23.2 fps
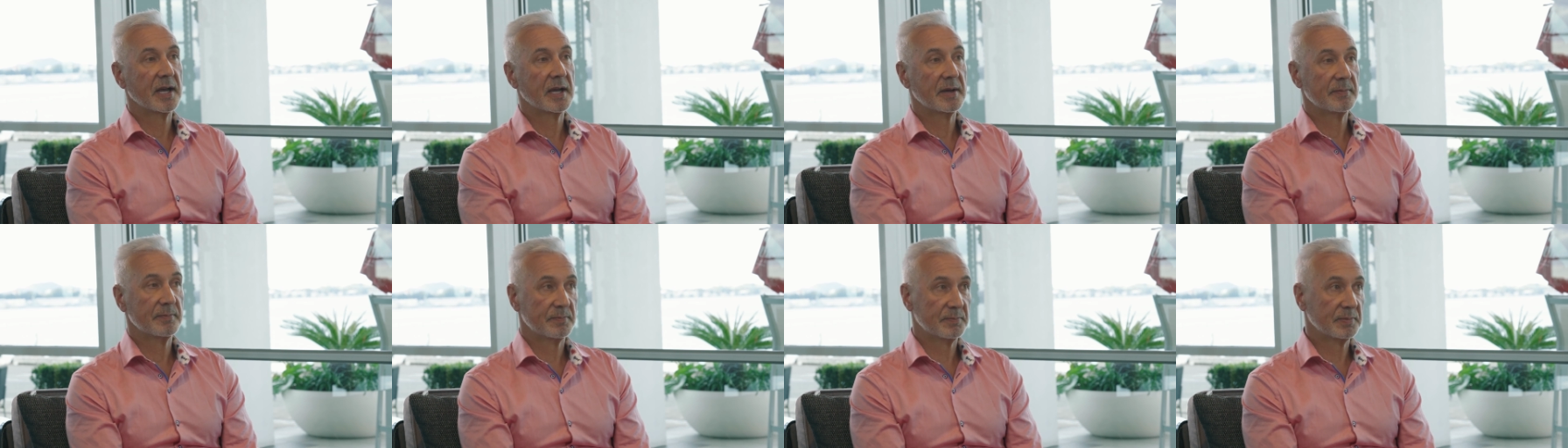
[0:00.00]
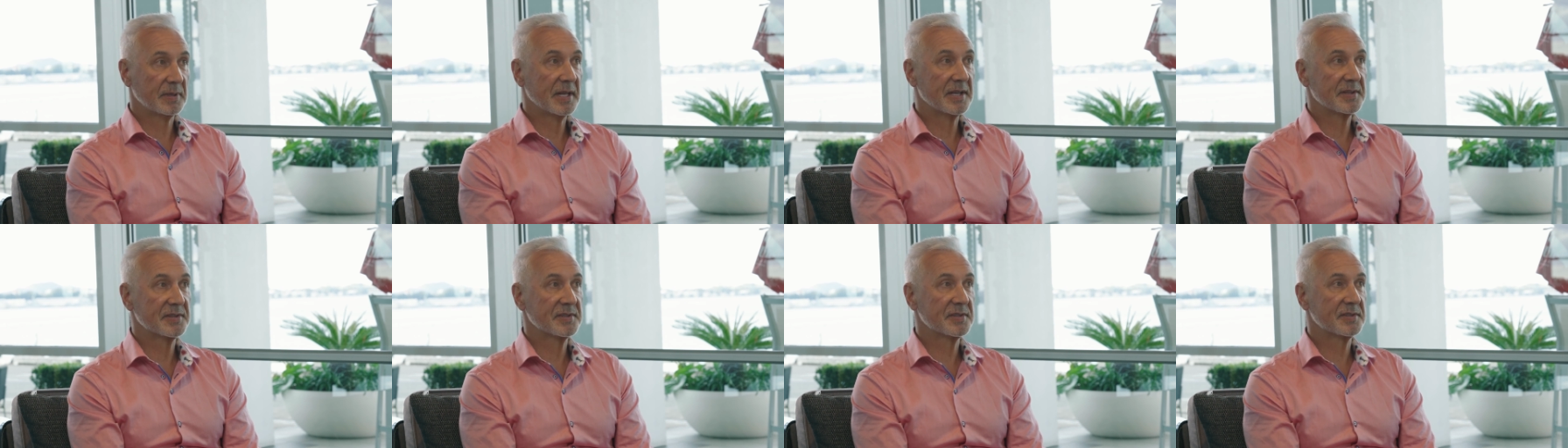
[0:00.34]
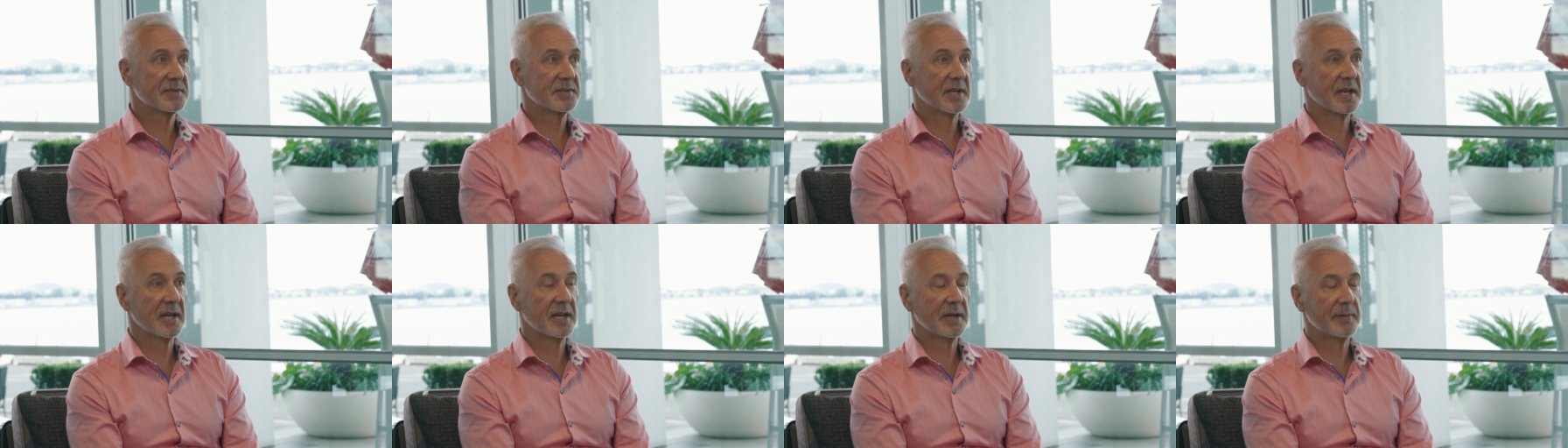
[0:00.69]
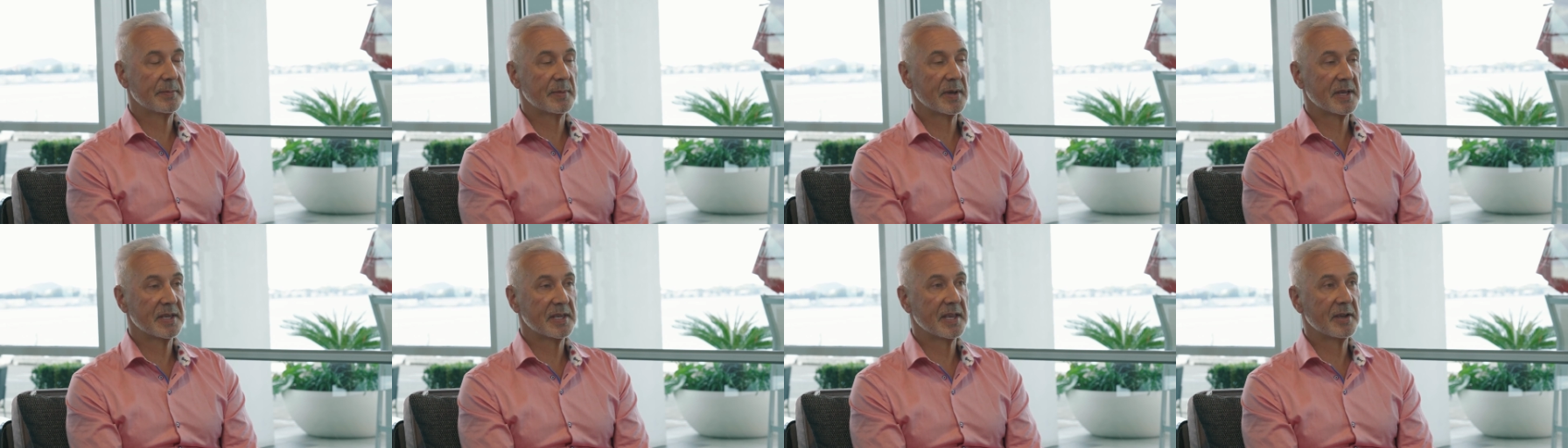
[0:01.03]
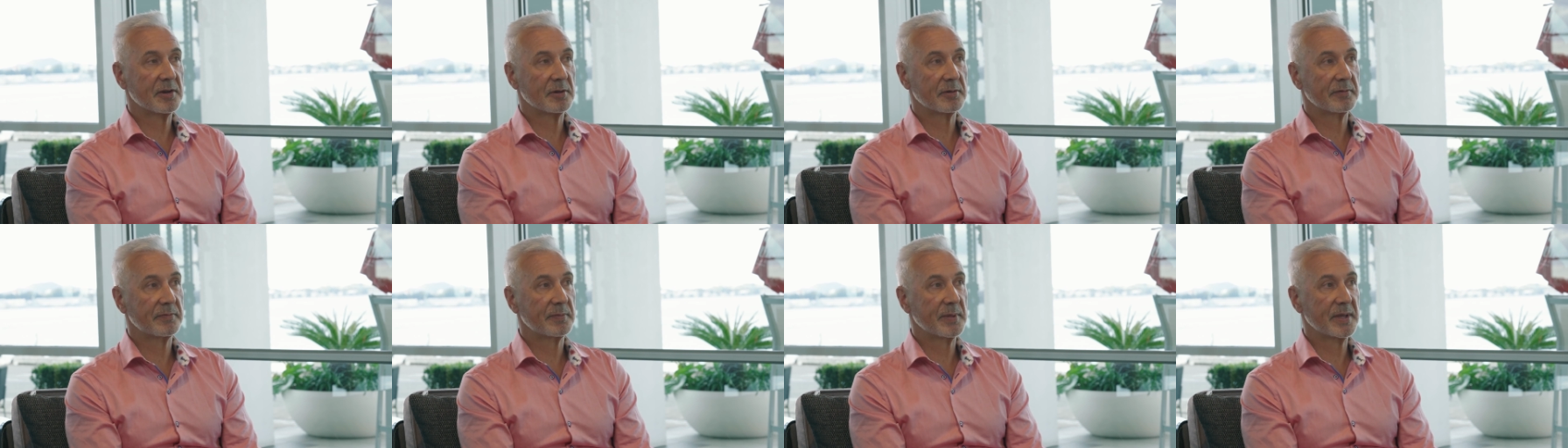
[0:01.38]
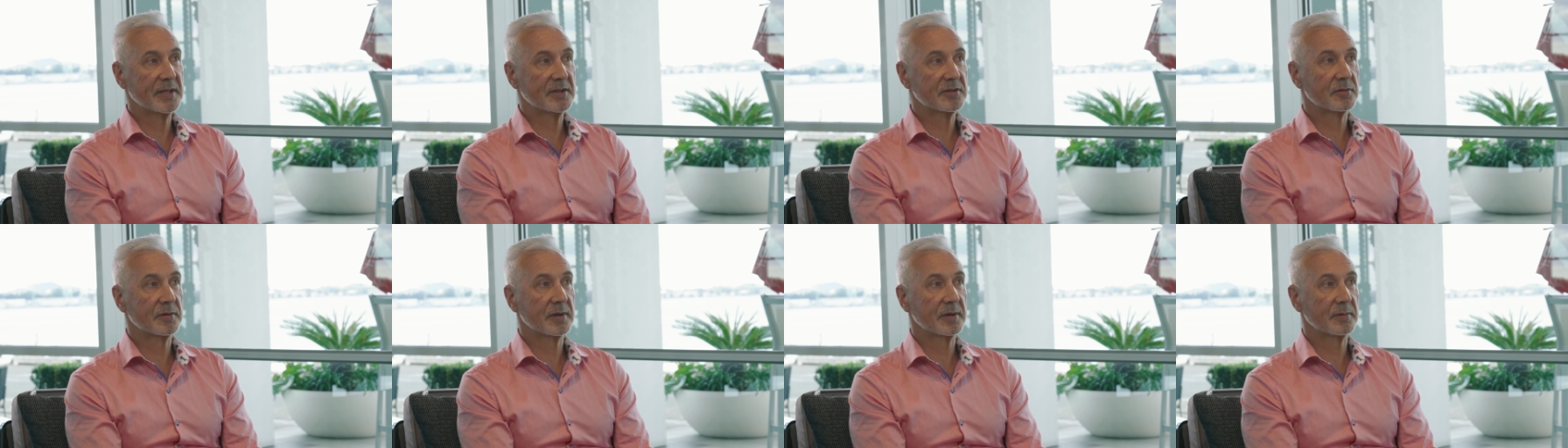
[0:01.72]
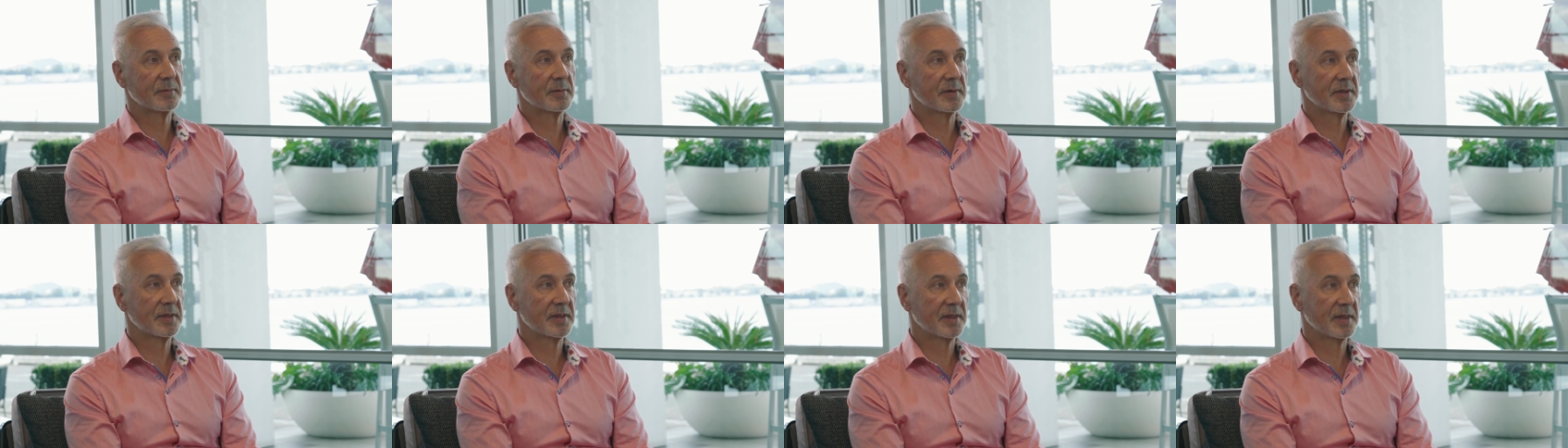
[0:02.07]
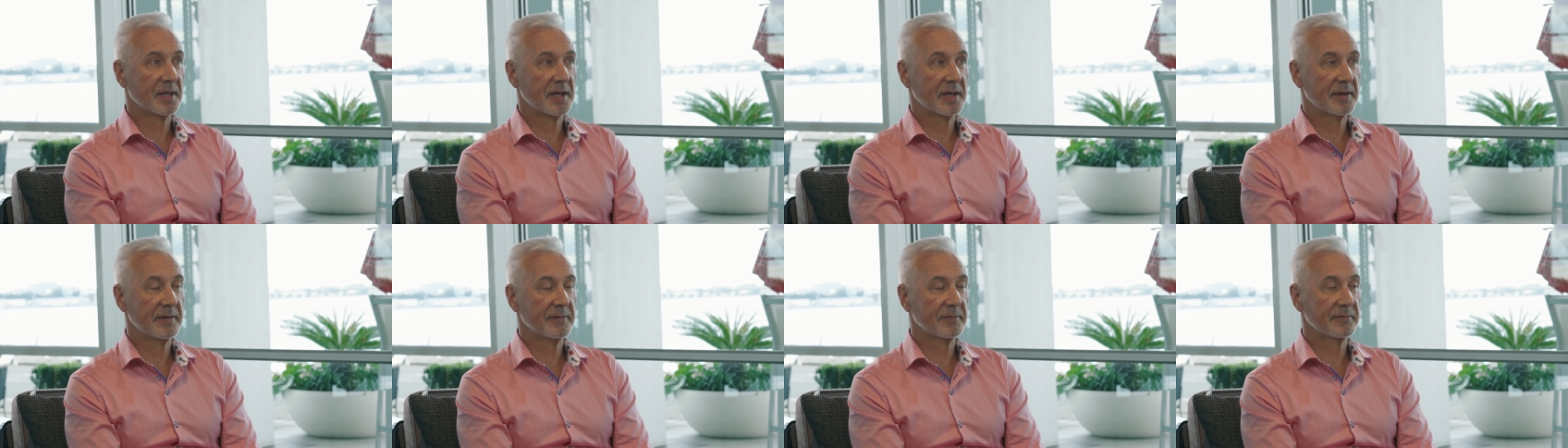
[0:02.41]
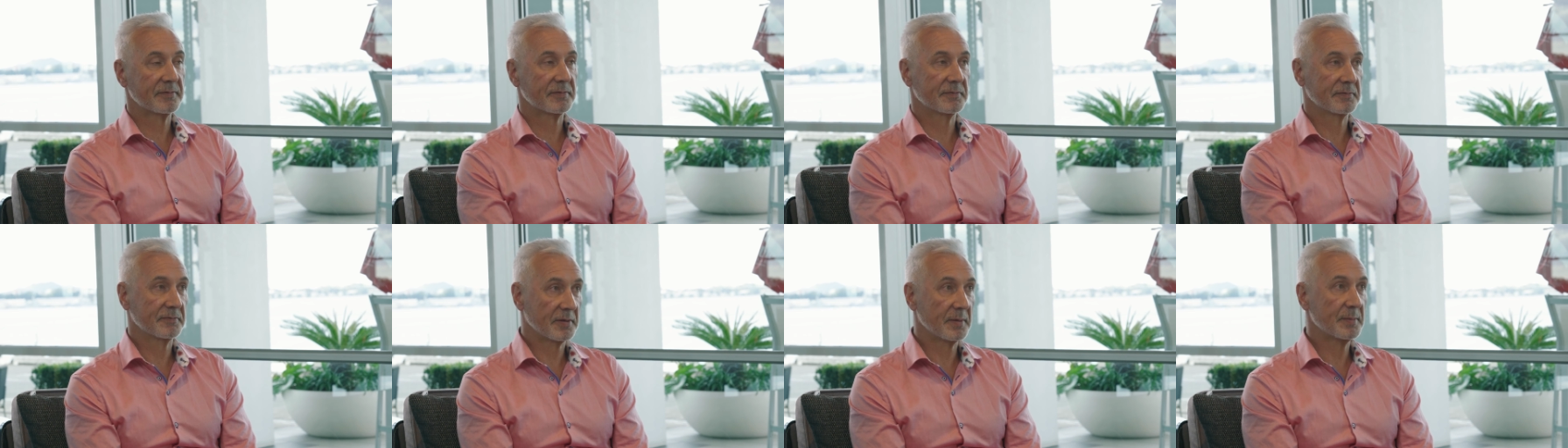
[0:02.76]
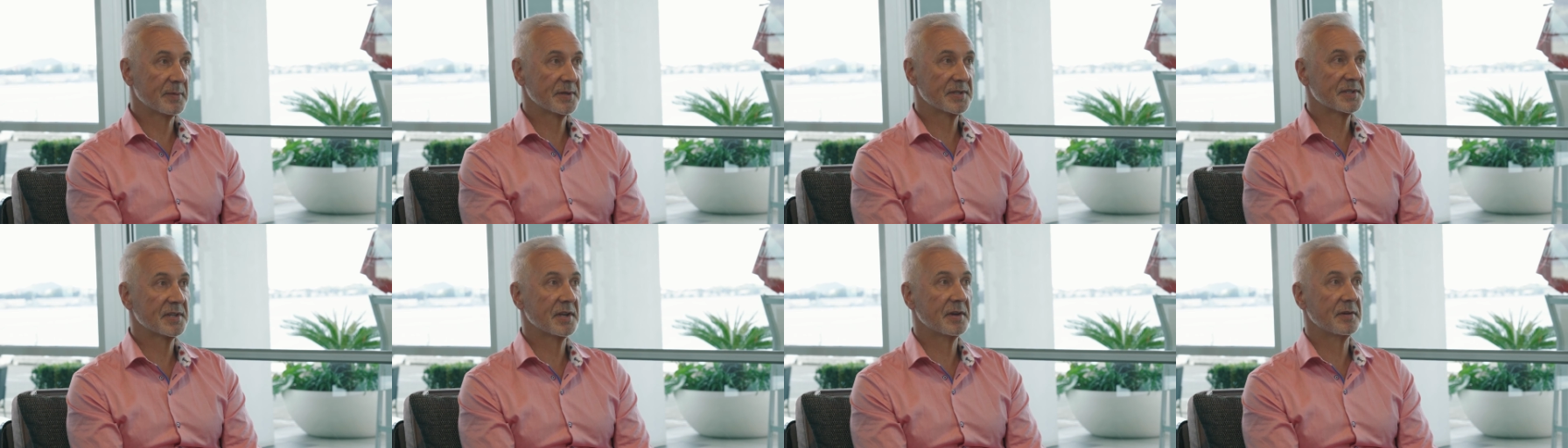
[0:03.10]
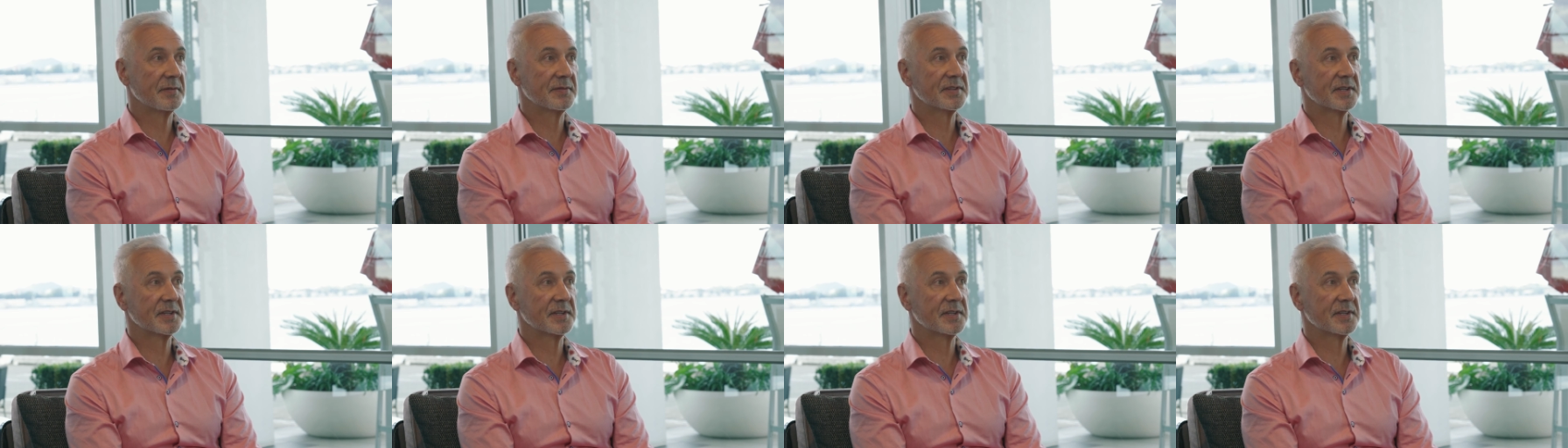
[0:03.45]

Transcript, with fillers: Um, plus um, a year of mentoring with uh, from myself.